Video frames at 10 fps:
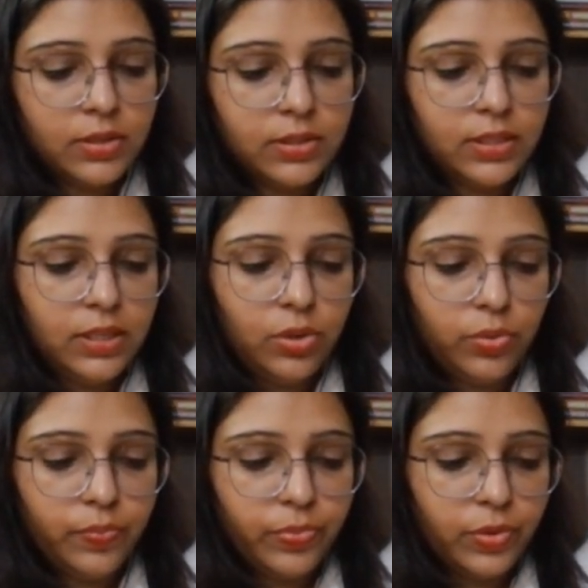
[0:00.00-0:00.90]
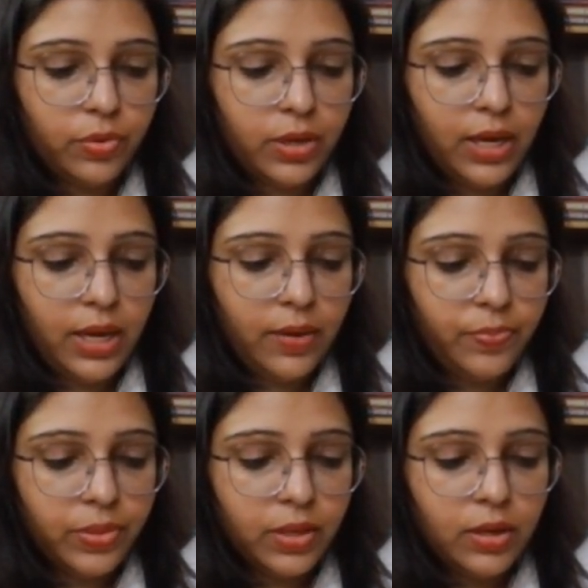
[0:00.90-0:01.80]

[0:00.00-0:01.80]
0. Okay.